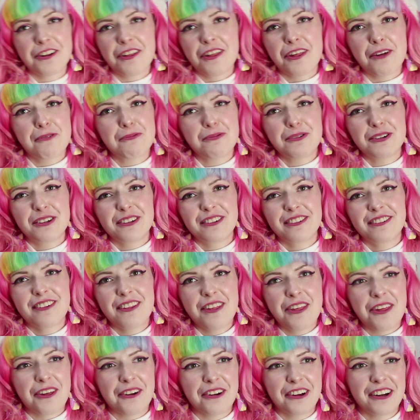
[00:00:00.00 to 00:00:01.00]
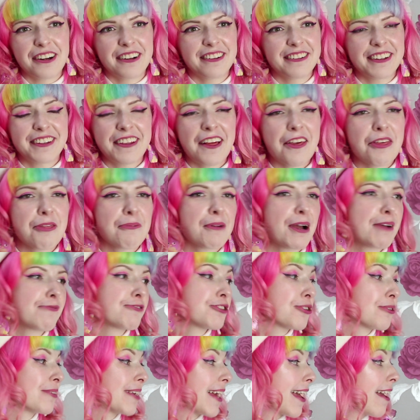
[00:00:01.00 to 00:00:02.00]
to someone soon, then that's the way of
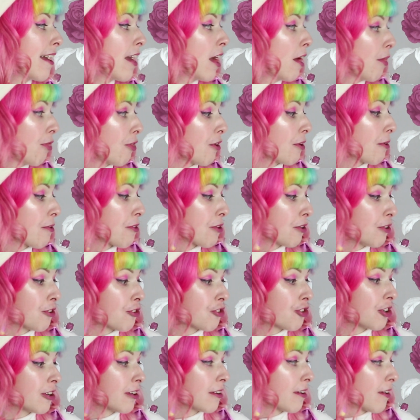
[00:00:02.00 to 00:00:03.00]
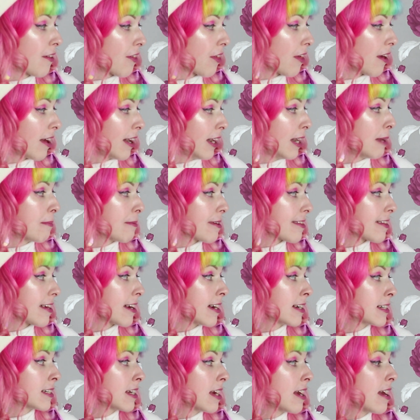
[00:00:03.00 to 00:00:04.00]
doing it. Those cushions are
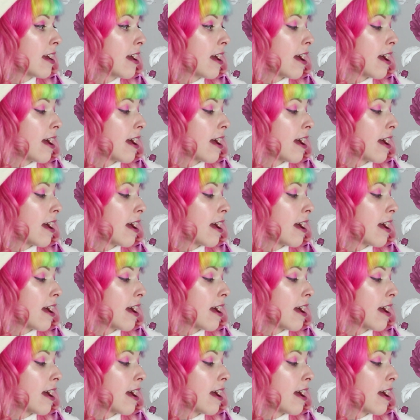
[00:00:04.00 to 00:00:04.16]
limited.